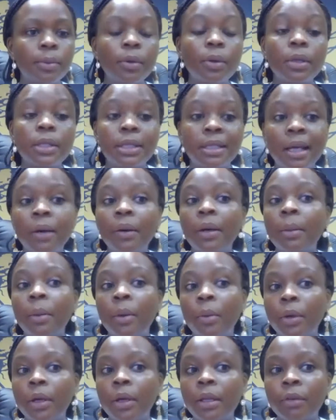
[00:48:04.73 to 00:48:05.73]
Because now I'm
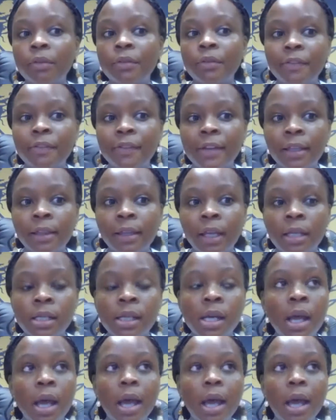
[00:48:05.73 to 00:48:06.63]
aware of the fact that